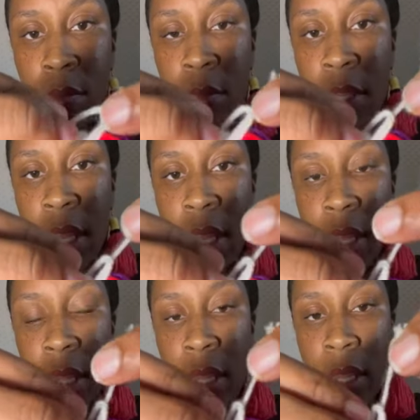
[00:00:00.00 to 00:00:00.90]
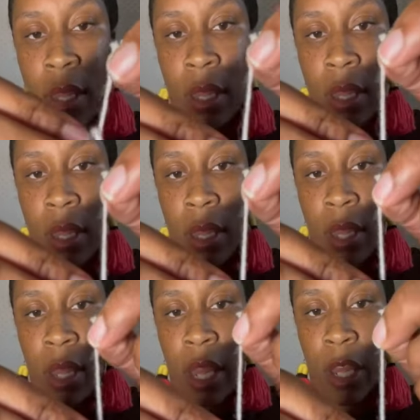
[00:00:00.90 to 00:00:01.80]
okay,
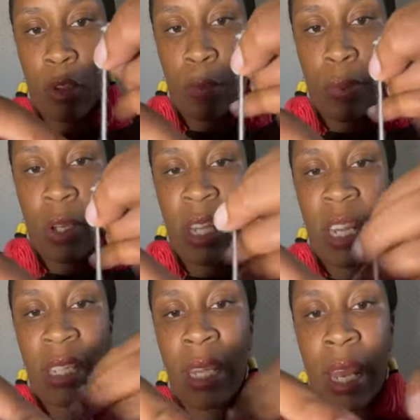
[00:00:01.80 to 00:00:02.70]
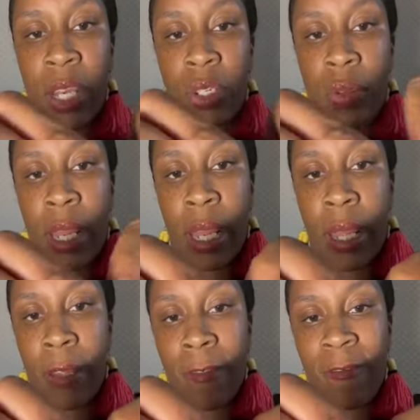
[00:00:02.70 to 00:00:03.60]
and you pull it as tight as you can